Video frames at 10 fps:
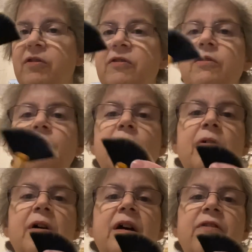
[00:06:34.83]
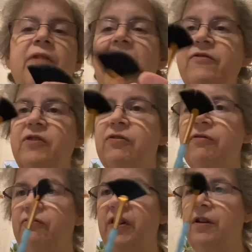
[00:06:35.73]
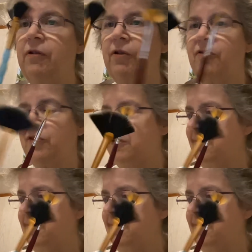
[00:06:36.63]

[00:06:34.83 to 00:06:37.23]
into 5 different fingers.